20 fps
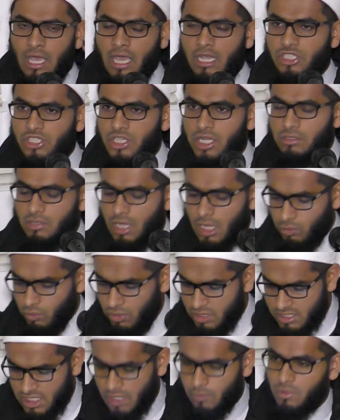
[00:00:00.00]
And shaitan
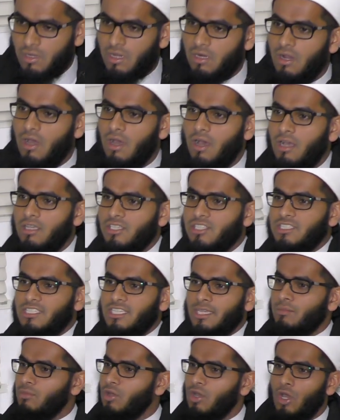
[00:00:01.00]
will say, when Allah
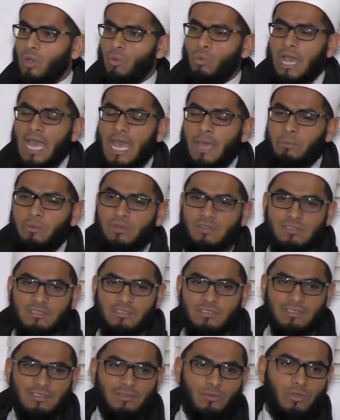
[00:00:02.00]
asks him, what
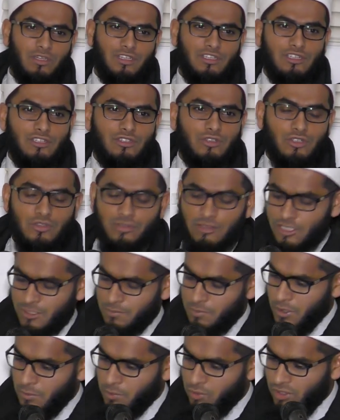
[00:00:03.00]
happened? What did you do to
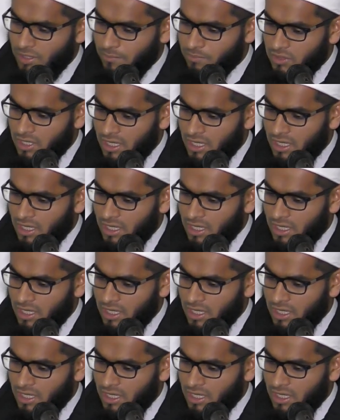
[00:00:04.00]
these people?